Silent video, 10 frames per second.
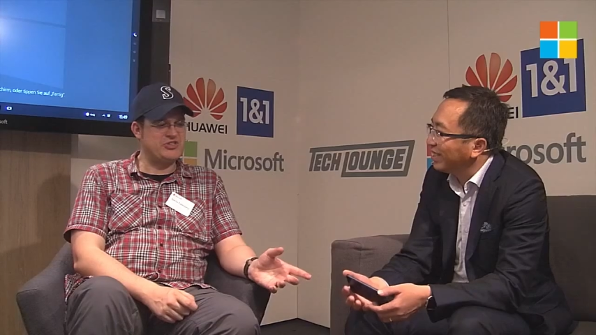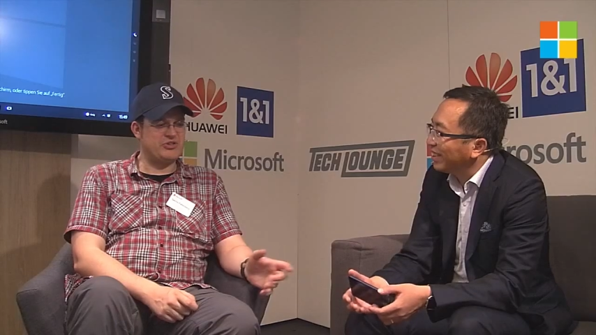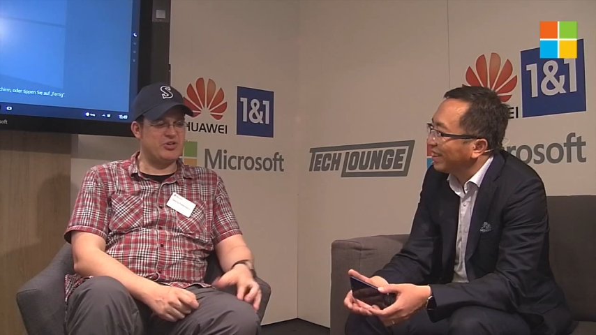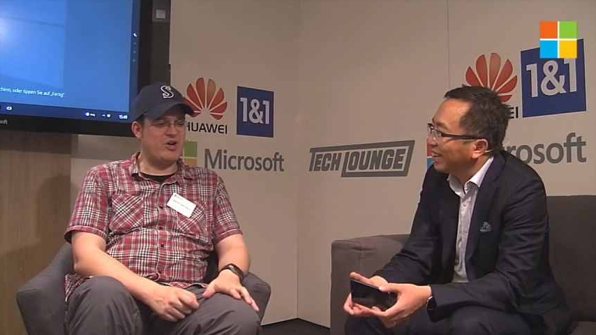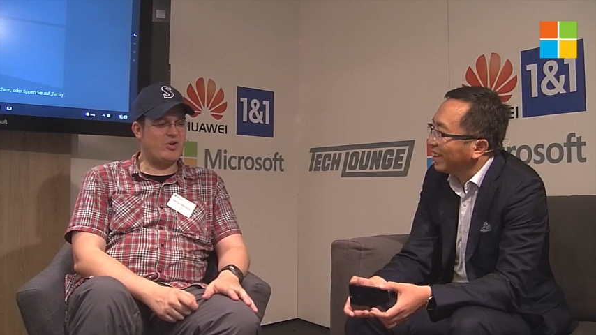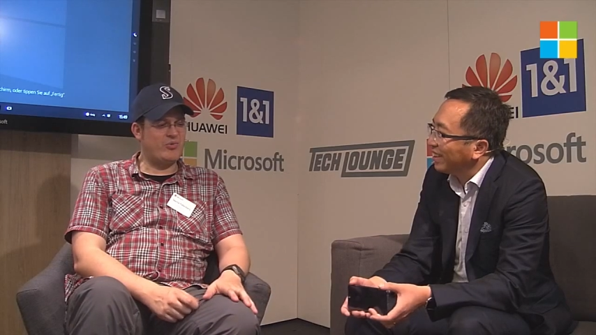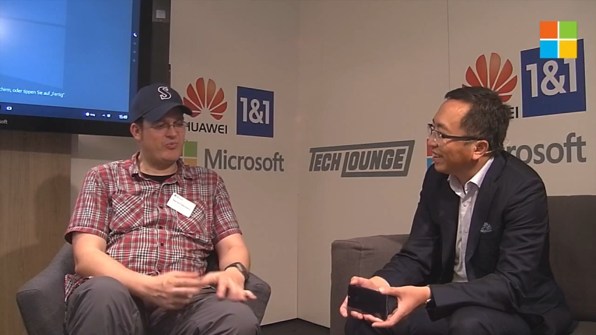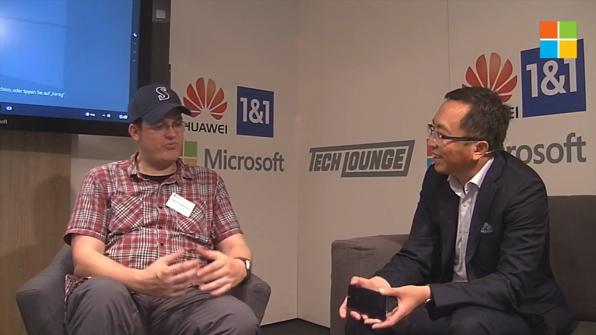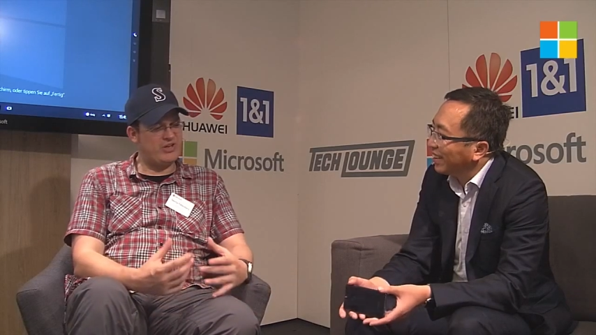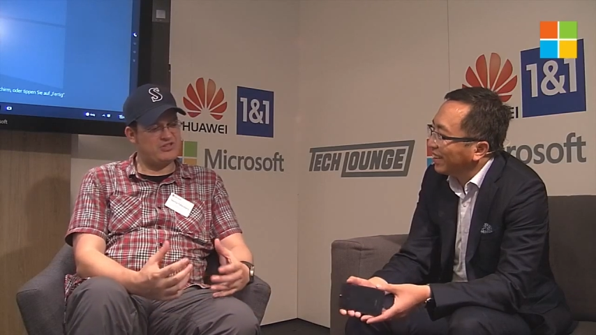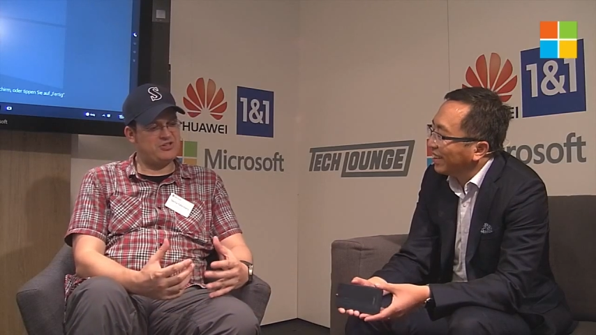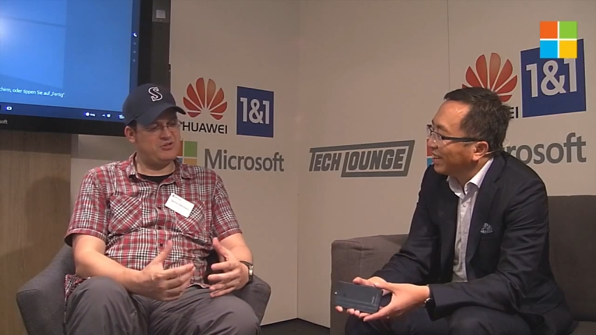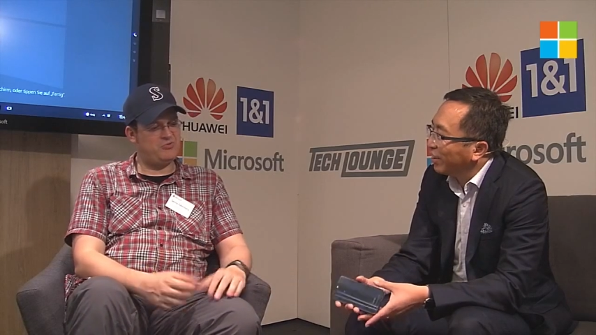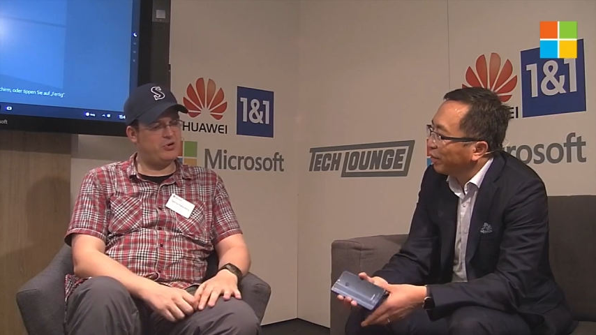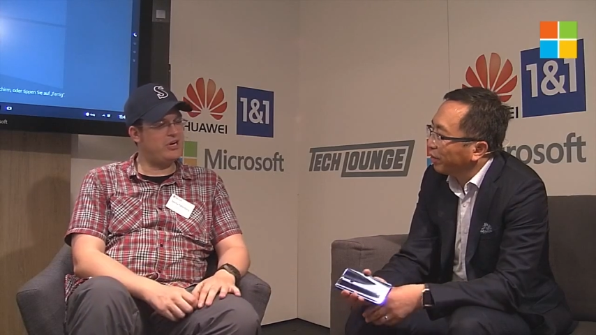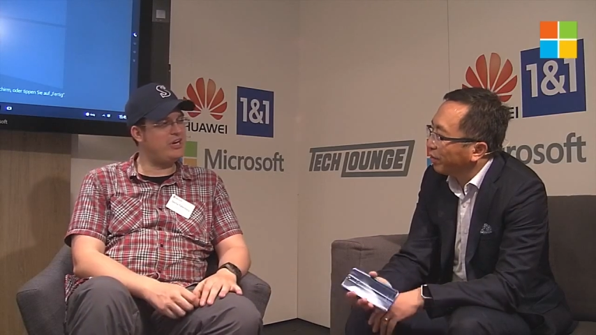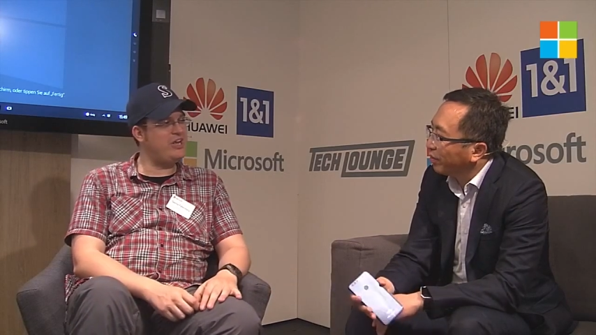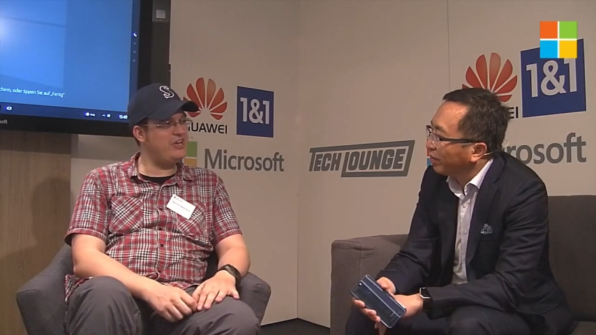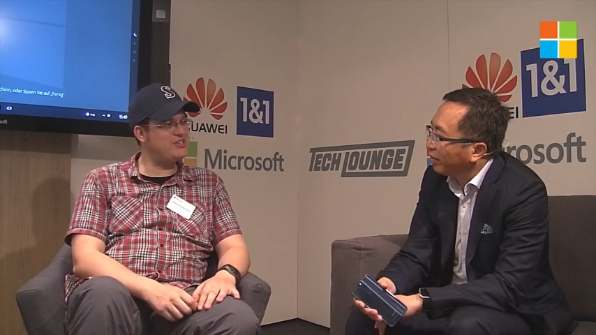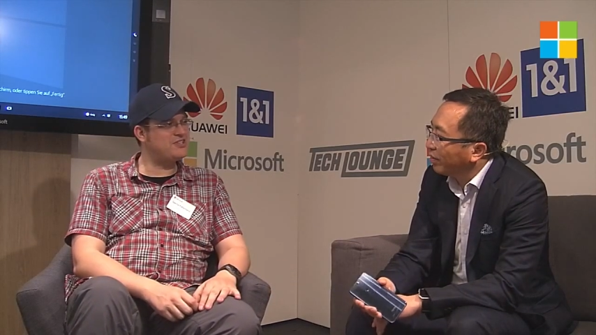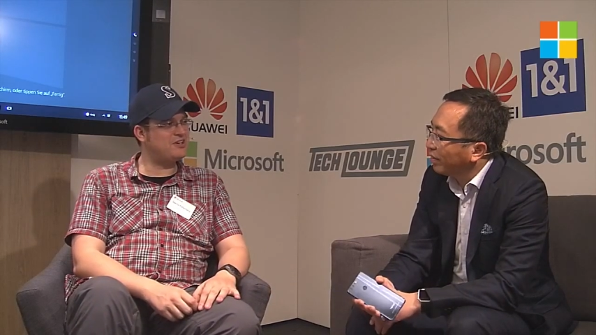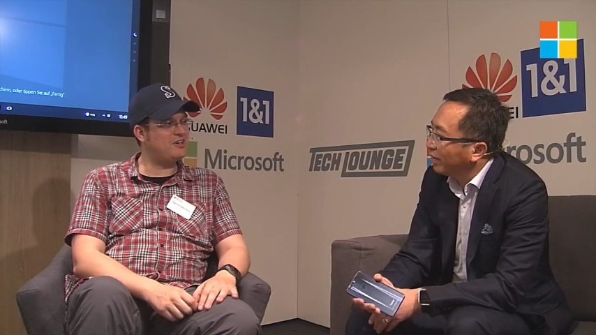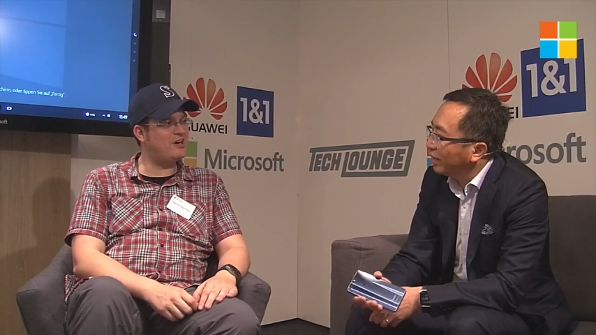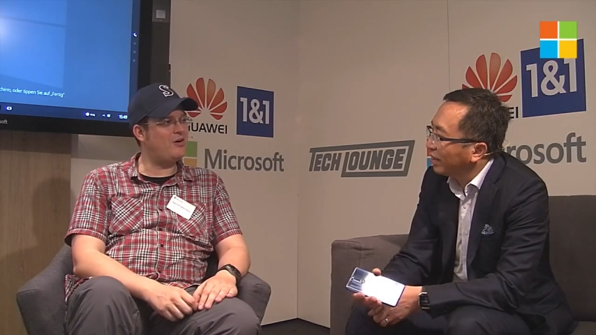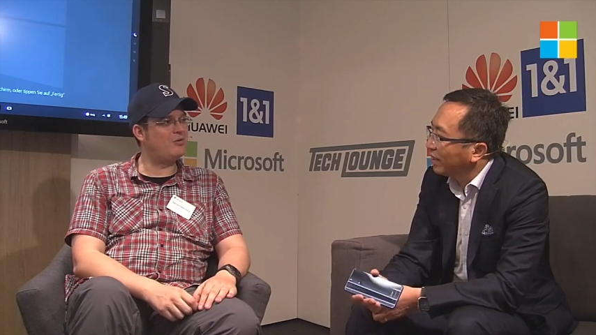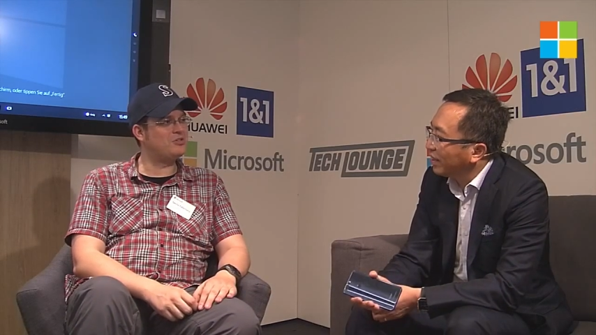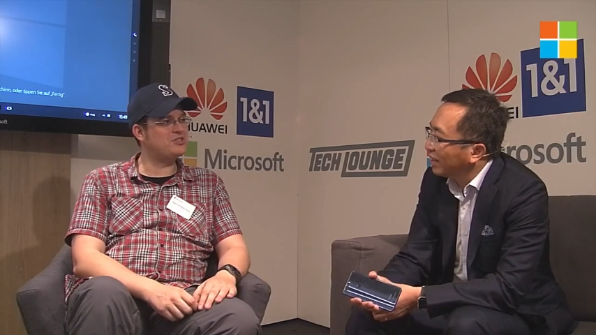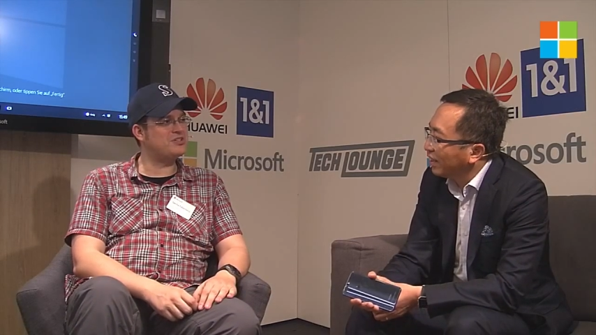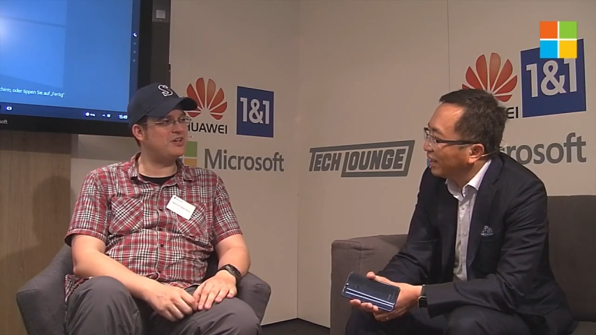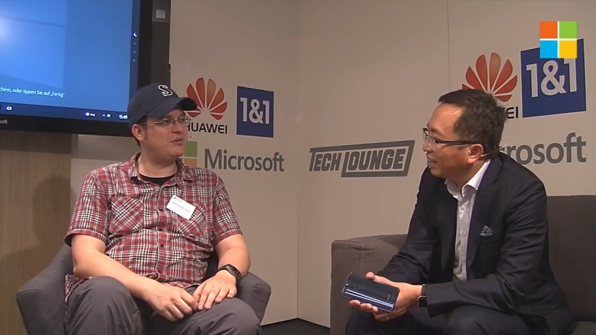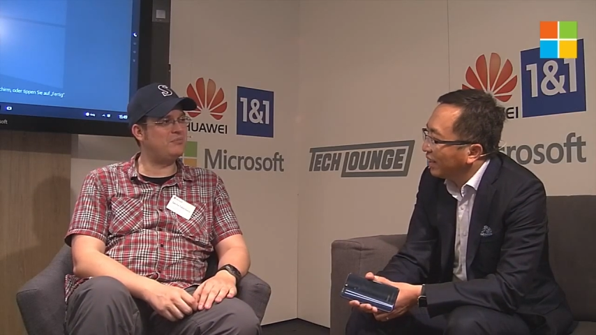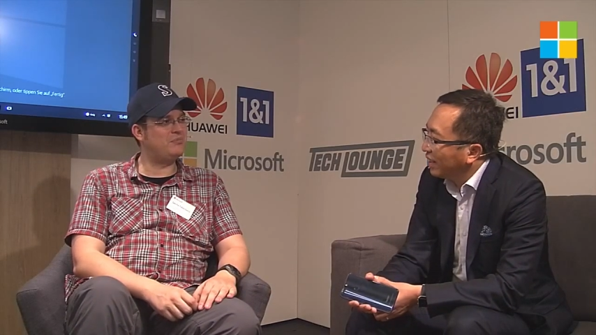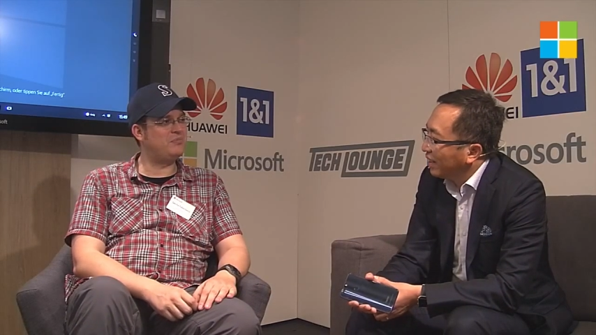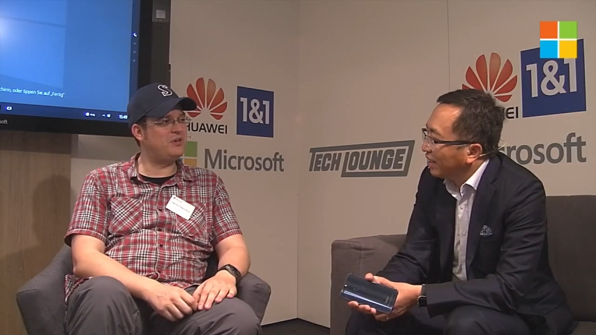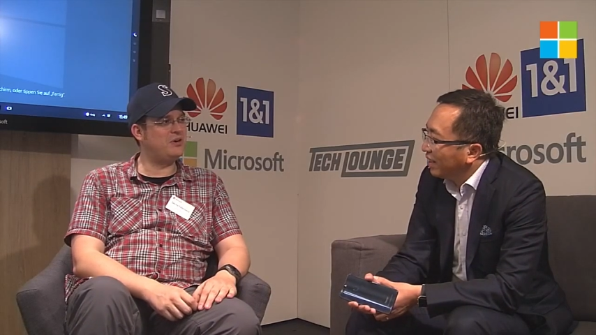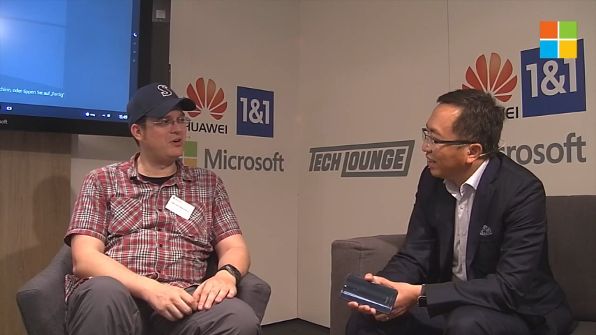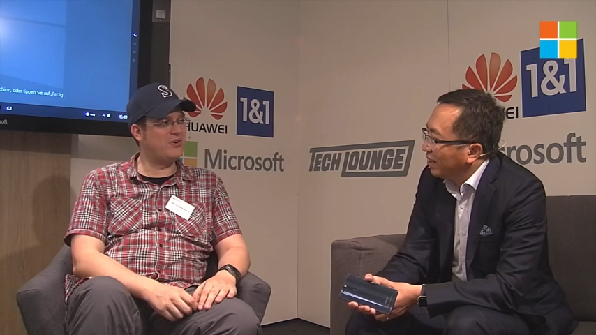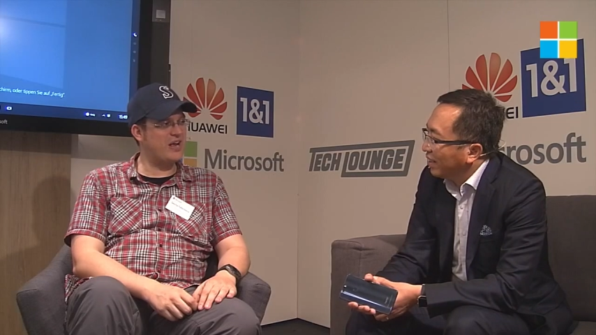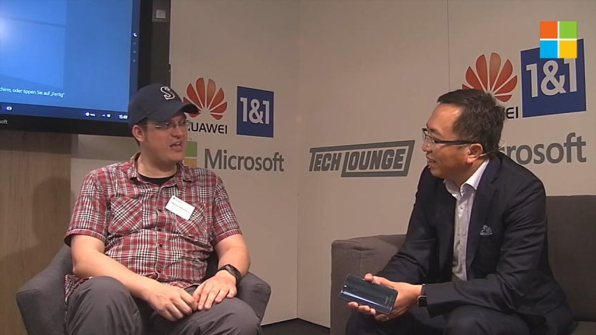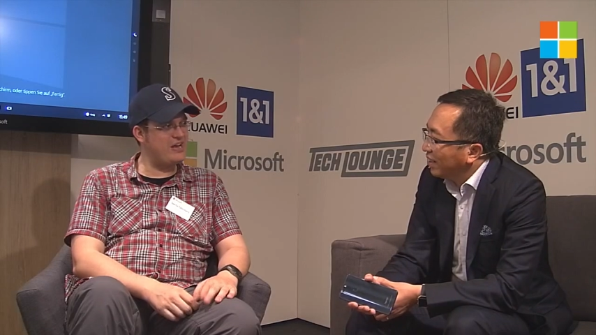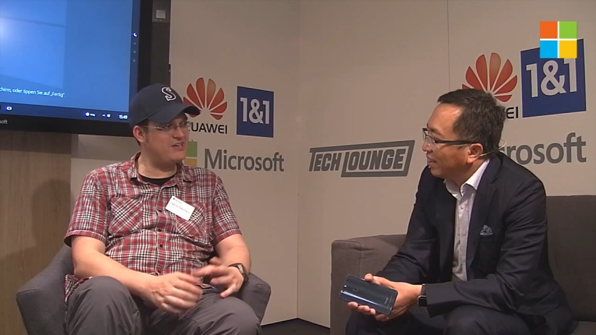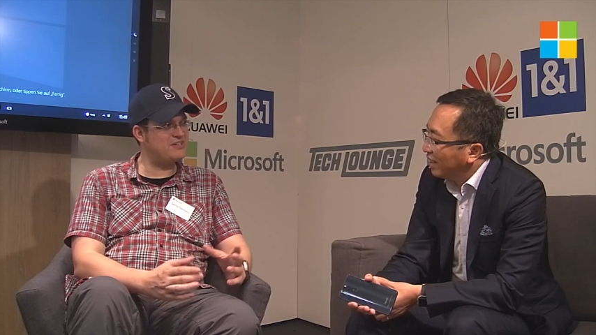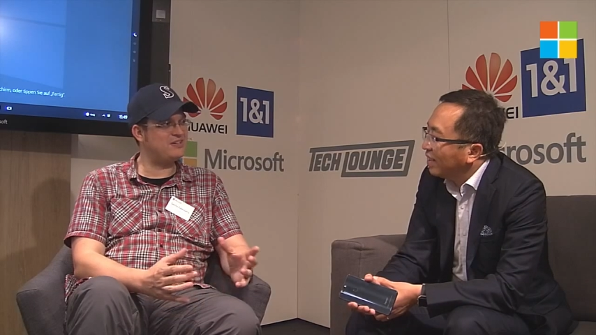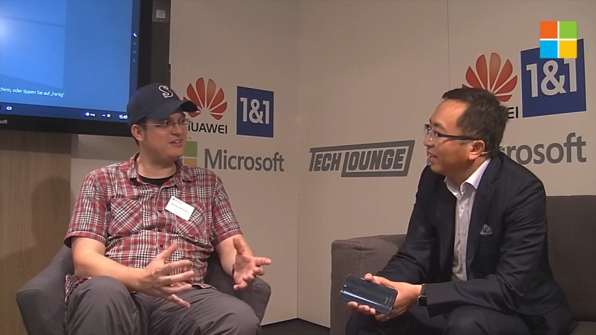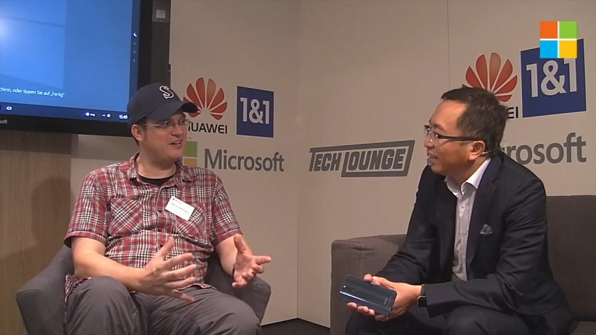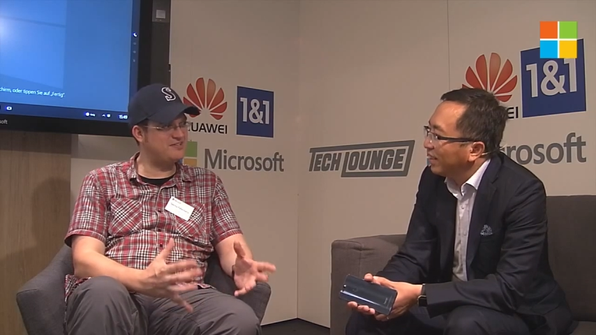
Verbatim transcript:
Speaker 1: So now that you released and launched um, the Honor 8,